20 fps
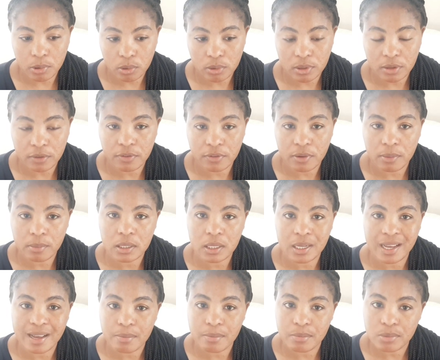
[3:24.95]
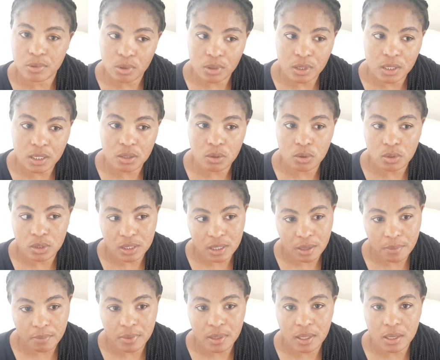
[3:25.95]
broke the family i'm sorry or
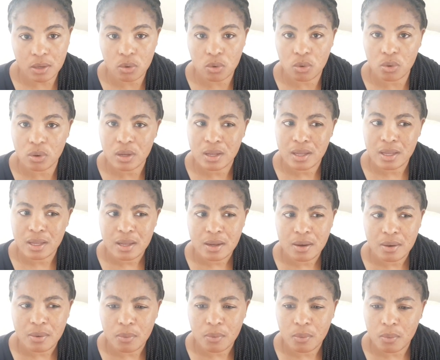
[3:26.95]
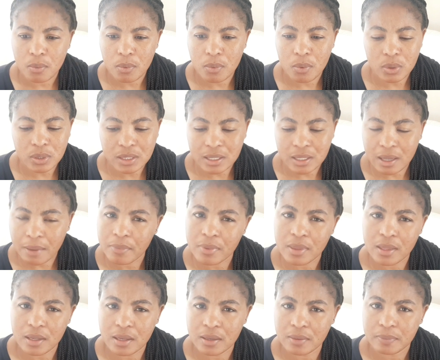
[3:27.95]
something or or
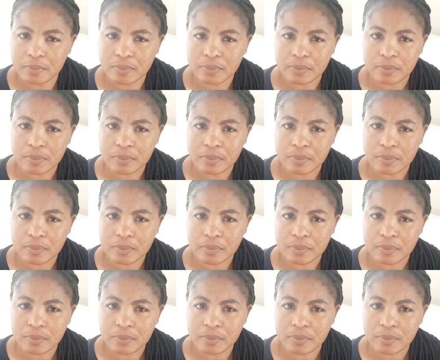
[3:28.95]
something